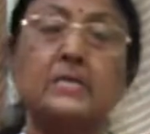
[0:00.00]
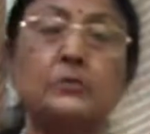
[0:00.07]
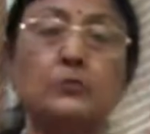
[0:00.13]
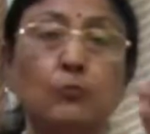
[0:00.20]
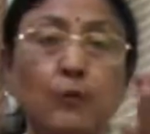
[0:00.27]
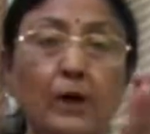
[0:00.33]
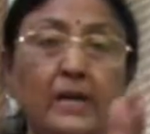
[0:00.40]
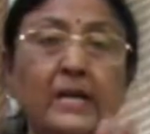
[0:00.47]
To
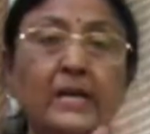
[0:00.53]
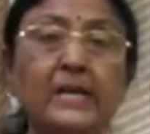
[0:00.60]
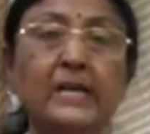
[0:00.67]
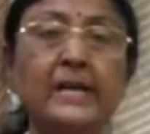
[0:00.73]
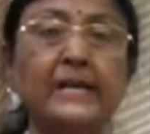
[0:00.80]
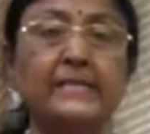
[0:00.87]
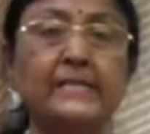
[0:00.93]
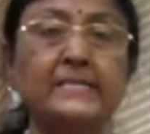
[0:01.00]

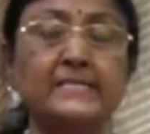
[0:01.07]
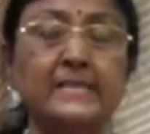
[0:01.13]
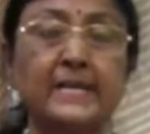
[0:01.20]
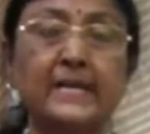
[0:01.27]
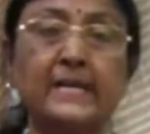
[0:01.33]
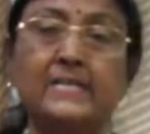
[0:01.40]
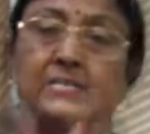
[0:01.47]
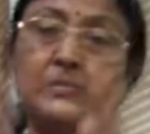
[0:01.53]
180
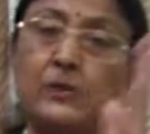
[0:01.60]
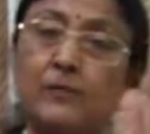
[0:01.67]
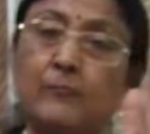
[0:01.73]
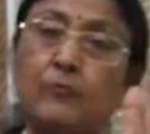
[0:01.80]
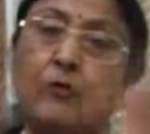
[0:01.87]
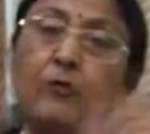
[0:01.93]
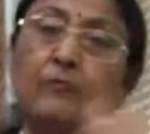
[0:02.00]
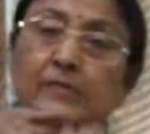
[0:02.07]
seconds you have
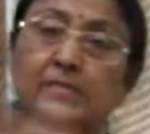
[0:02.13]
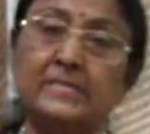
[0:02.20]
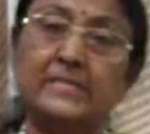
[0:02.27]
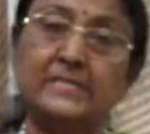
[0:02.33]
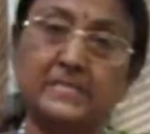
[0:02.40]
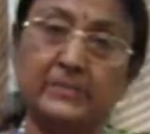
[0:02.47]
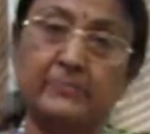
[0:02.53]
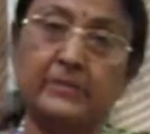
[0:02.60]
covered
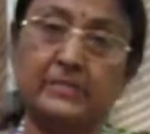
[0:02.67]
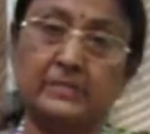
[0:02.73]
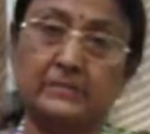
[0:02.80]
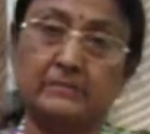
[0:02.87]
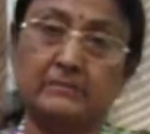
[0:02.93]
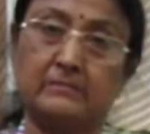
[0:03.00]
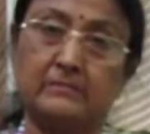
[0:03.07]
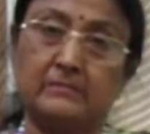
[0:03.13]
60 meter.
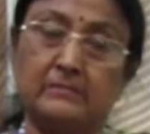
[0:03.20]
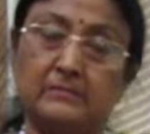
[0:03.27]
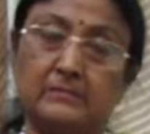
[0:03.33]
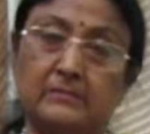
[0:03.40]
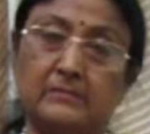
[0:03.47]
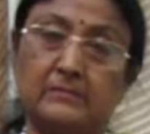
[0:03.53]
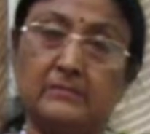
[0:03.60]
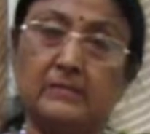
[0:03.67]

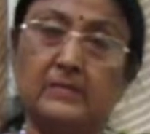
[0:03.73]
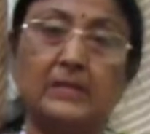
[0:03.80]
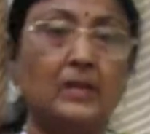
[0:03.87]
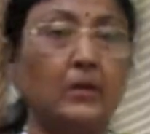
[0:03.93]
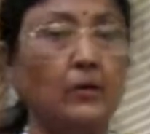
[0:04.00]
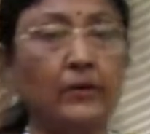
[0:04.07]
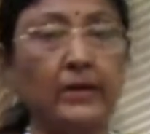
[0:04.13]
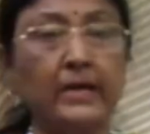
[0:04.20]

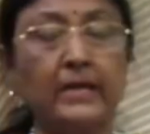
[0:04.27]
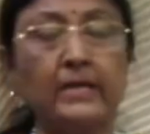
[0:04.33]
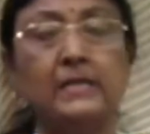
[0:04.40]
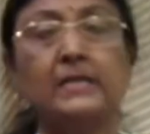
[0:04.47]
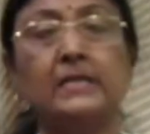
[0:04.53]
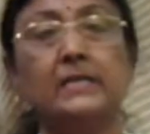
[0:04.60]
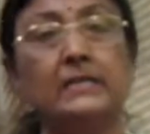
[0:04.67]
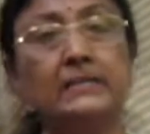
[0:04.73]

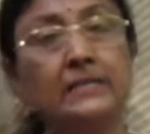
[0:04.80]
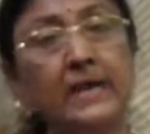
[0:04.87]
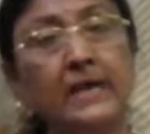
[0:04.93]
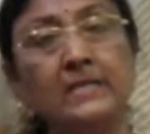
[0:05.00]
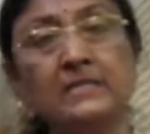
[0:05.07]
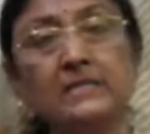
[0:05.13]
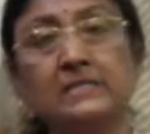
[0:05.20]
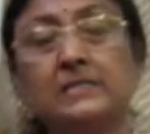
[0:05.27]
Okay,
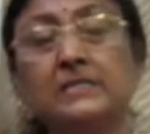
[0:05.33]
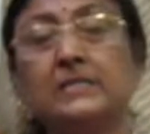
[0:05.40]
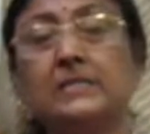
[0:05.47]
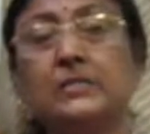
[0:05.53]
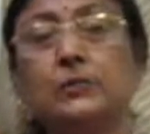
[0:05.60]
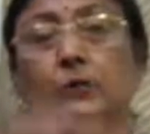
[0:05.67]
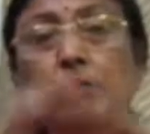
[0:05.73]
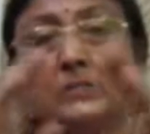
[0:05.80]
then
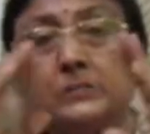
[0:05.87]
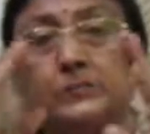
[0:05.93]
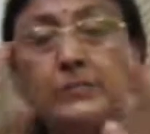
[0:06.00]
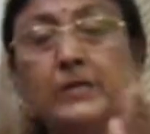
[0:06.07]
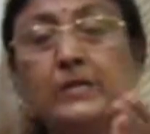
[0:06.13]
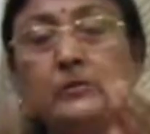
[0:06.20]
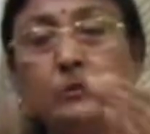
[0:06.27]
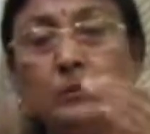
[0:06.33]
your
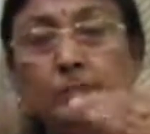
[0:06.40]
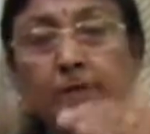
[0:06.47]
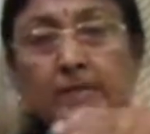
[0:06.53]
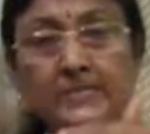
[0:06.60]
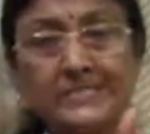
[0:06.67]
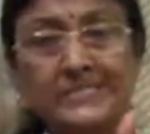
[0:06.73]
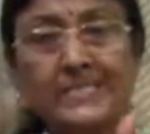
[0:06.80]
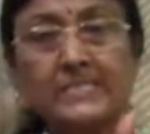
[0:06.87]
speed will
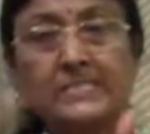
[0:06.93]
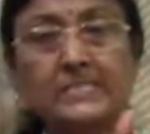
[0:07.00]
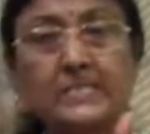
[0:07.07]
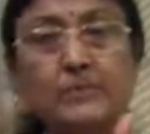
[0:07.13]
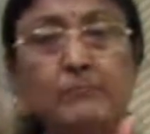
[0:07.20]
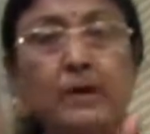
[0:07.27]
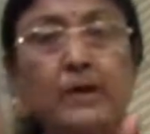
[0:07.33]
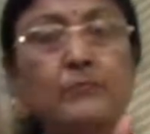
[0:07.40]
be
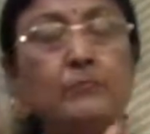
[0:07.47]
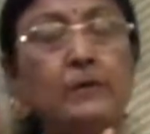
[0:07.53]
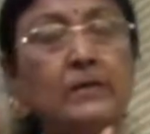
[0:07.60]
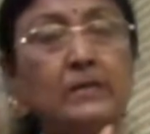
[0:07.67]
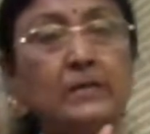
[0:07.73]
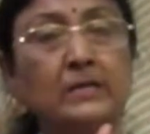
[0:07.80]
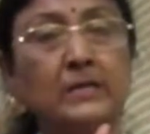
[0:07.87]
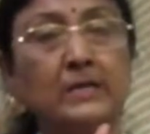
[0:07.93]
60 by
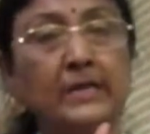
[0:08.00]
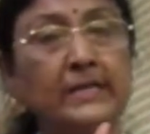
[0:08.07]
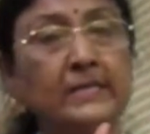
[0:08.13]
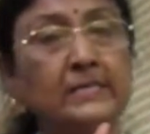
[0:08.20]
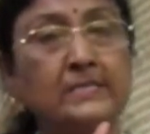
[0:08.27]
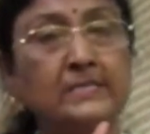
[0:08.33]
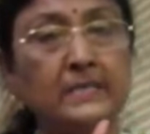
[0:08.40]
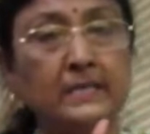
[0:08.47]

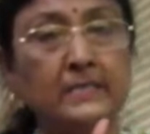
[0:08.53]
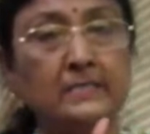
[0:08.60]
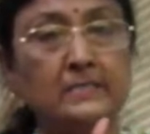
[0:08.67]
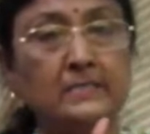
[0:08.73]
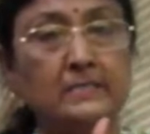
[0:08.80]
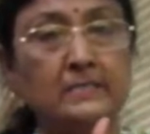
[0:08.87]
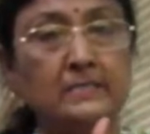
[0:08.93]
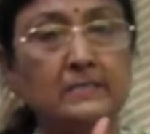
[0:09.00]
180
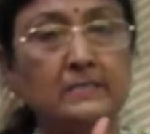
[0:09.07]
seconds.